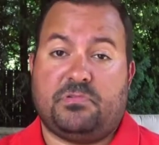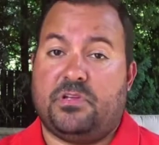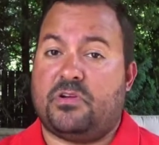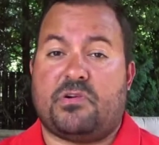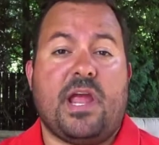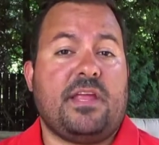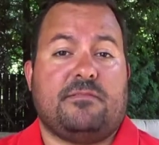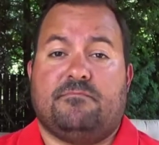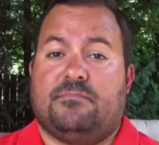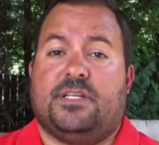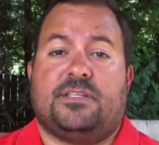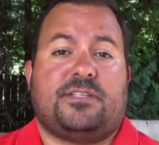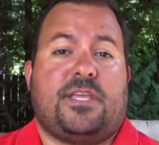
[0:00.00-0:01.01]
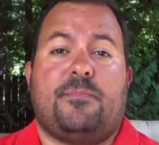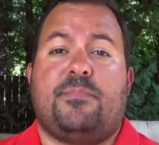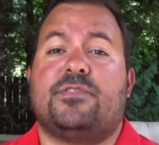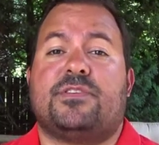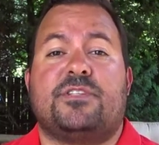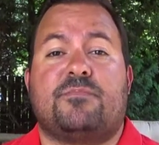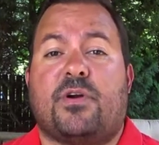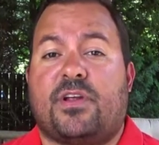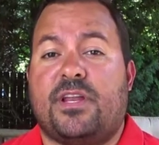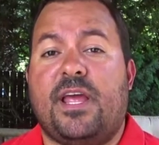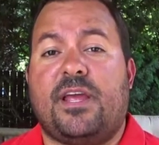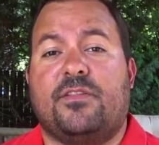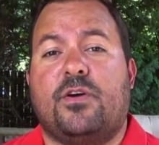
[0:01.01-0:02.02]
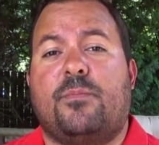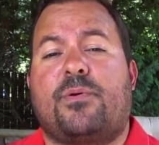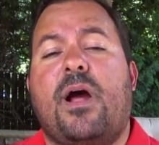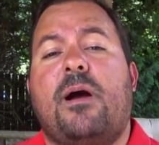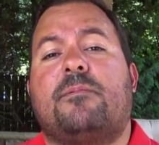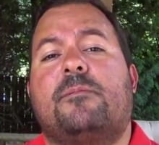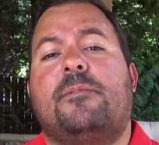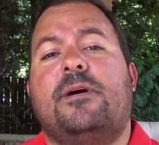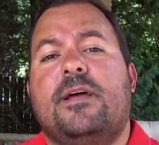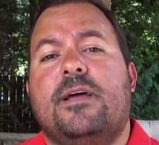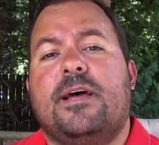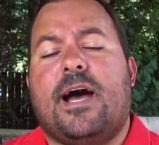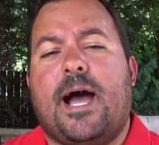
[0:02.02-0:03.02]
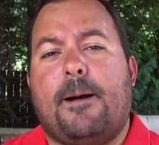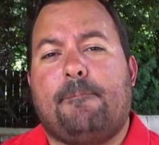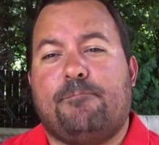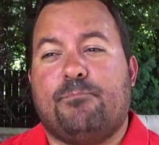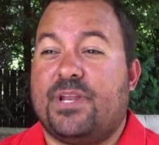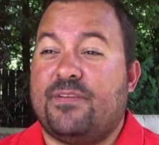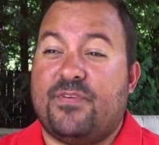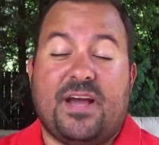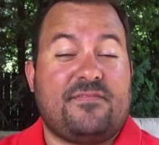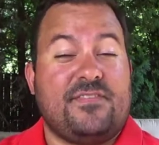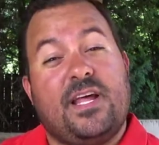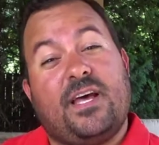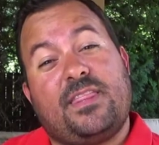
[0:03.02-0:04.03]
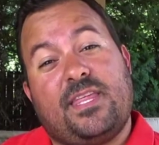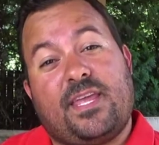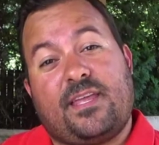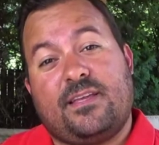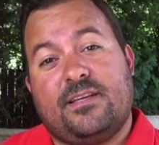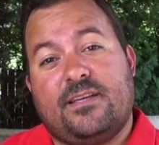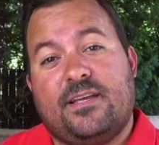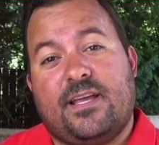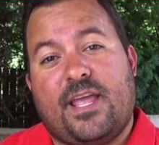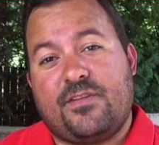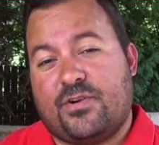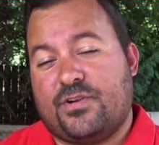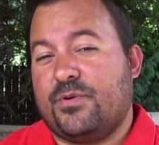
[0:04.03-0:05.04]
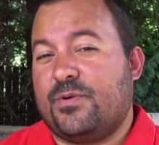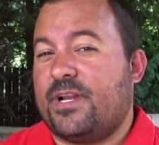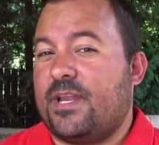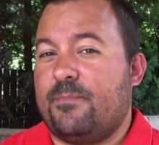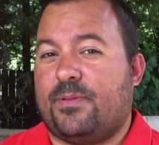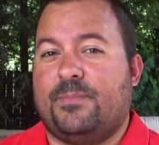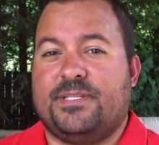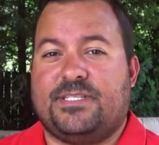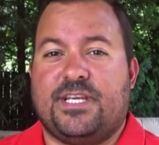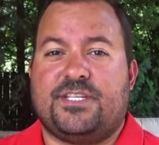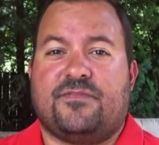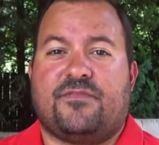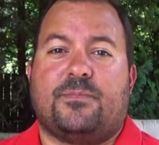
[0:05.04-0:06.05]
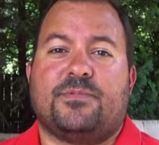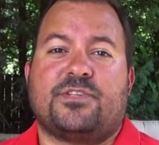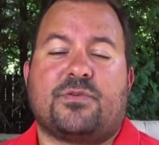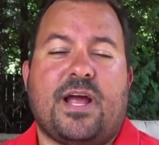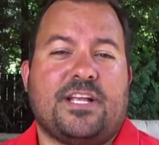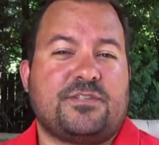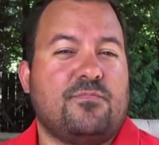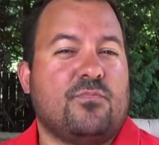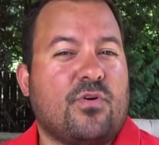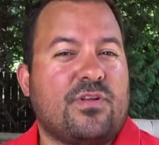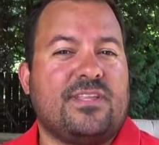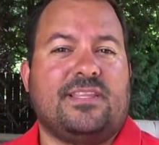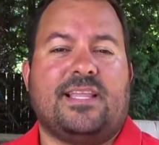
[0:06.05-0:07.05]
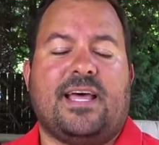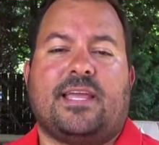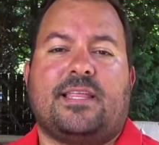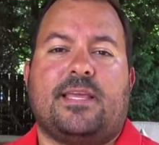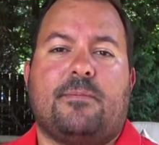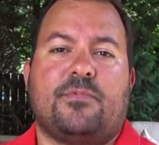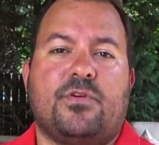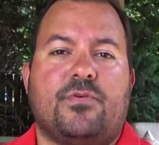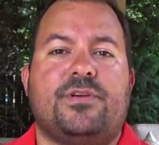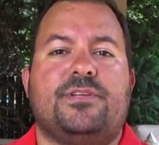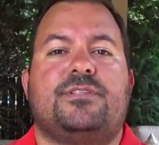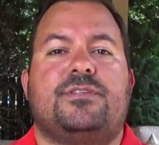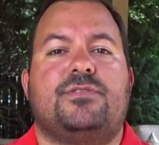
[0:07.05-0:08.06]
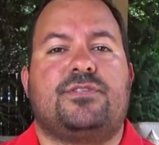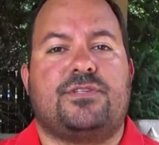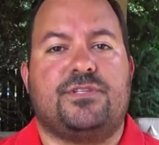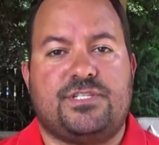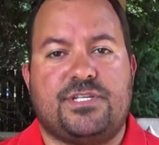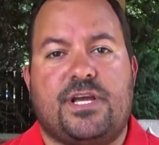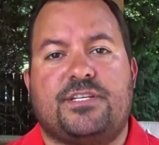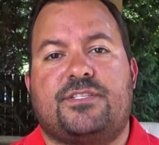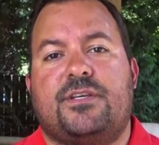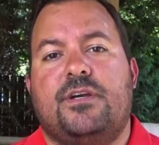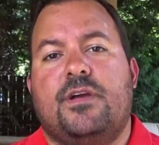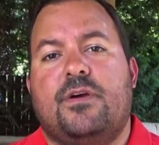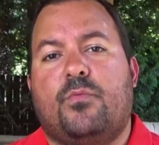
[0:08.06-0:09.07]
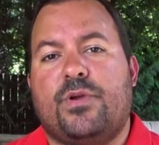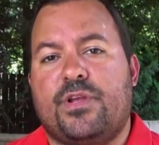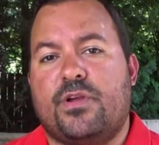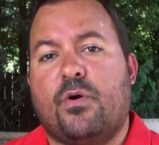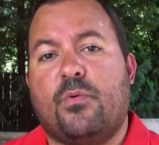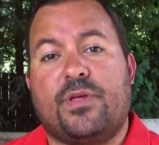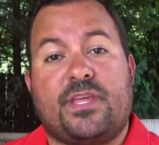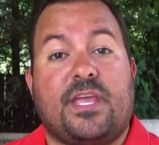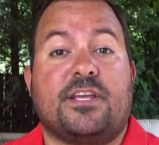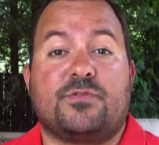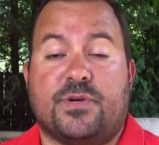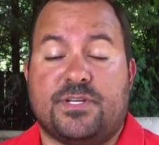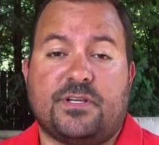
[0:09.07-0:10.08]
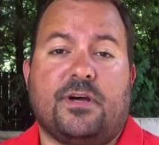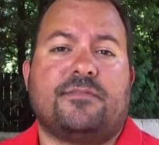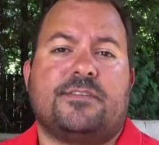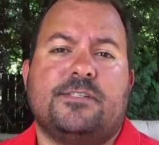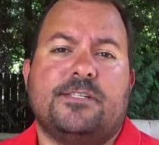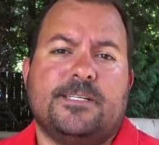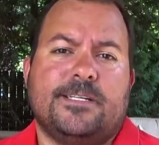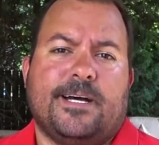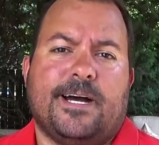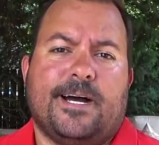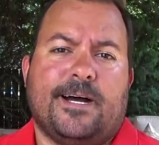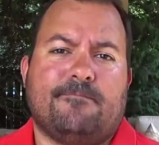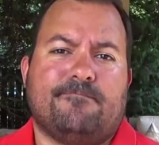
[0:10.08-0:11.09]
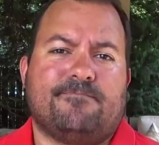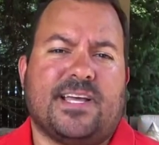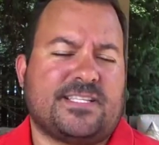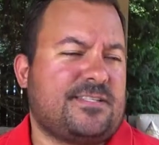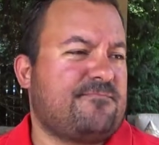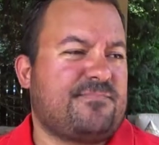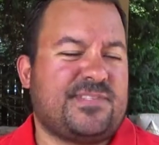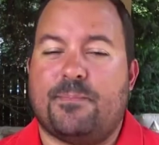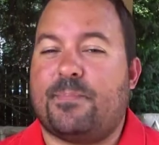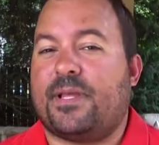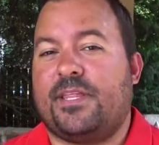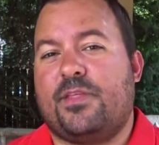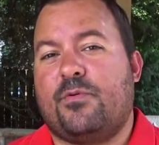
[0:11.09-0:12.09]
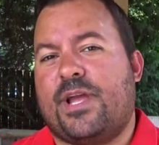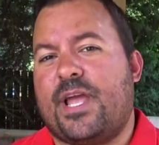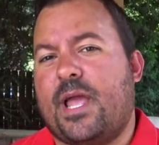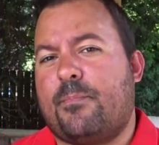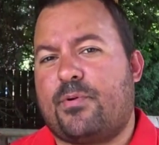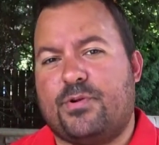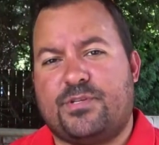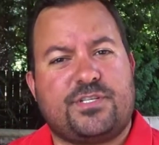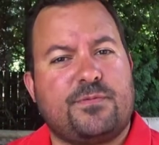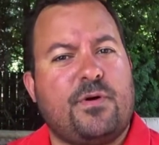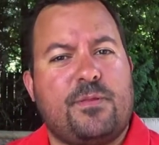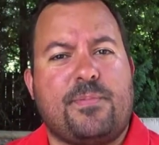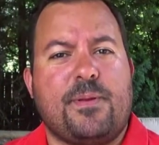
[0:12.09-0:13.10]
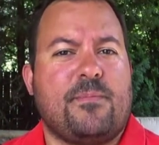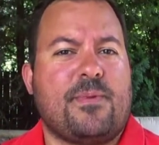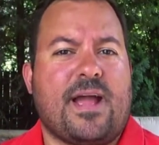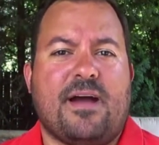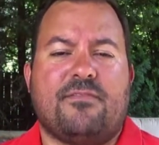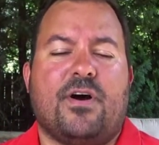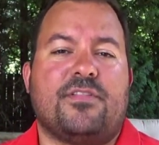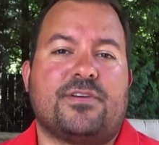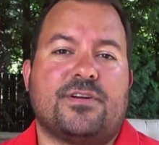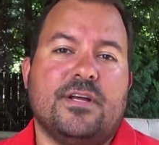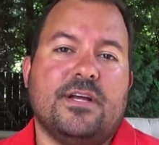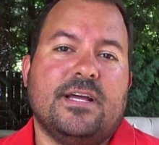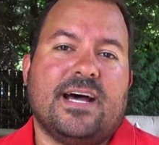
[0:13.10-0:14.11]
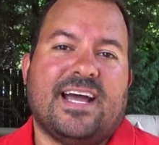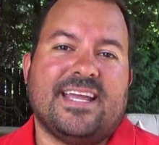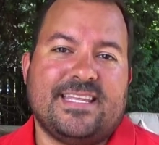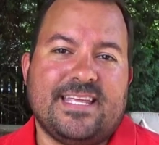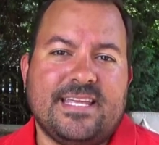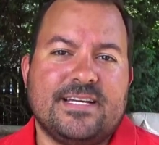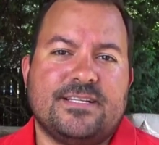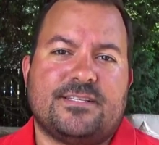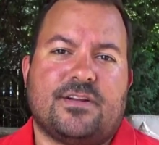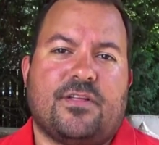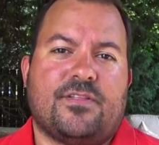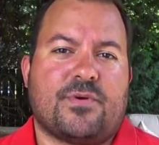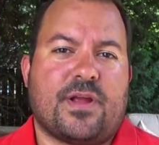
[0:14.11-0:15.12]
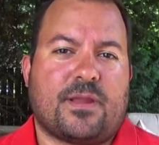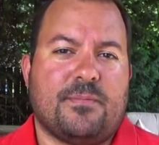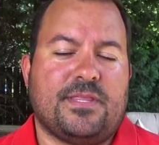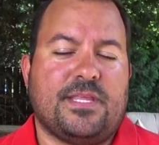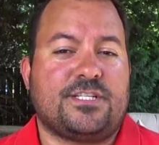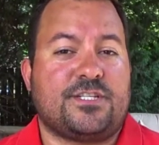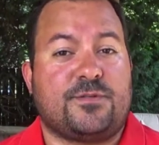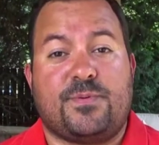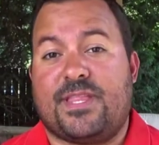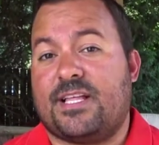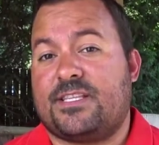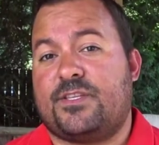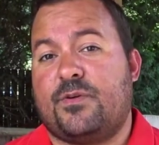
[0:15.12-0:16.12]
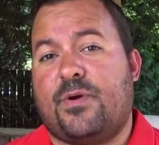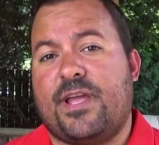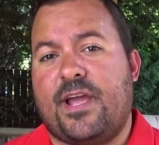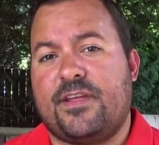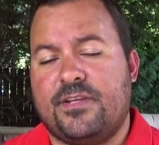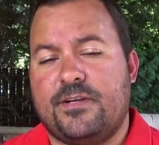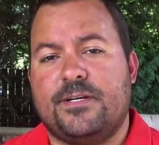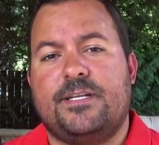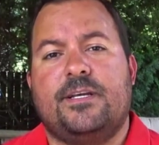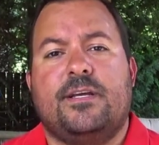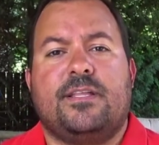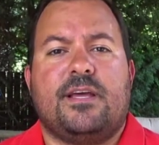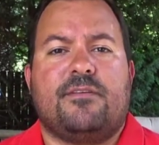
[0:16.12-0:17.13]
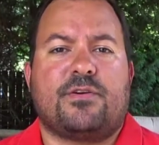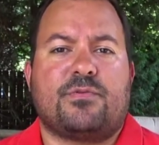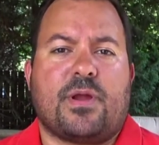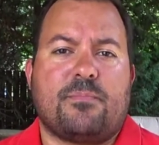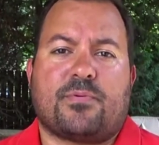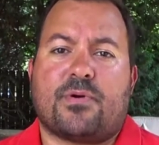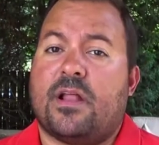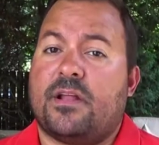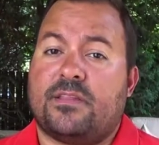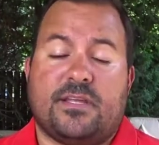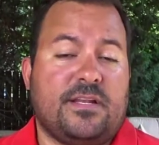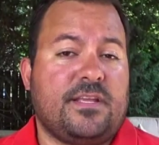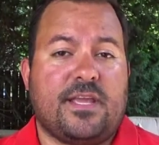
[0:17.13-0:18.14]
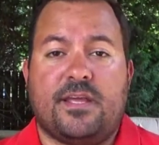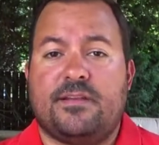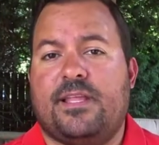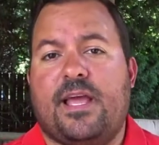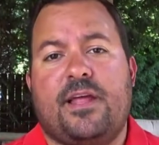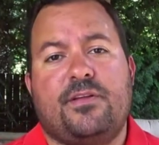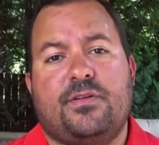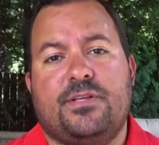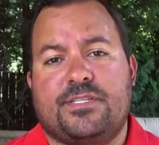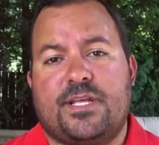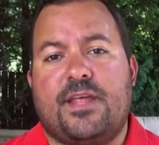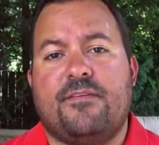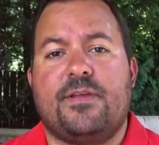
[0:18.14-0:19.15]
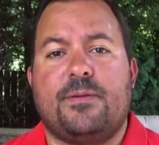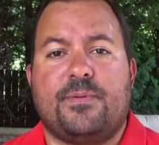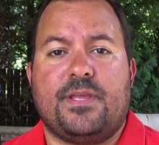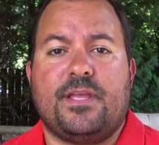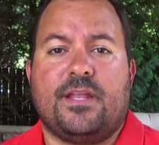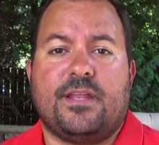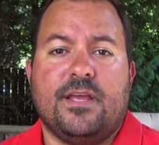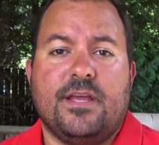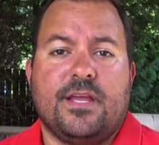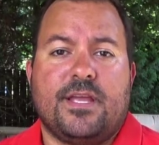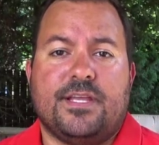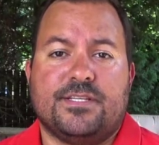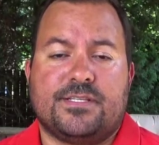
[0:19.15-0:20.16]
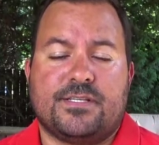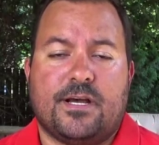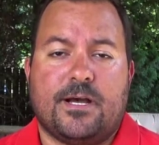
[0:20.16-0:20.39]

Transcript: Great, let's keep using Smart Connect, no problem. But if you have nothing and you're doing an implementation from scratch, more than likely I'm going to suggest we go with Kingsway Soft. That's typically the way I approach it. Some other people might have other ideas and other recommendations, but that's the way I do it. They have a great product, and again, Daniel is an MVP, and he's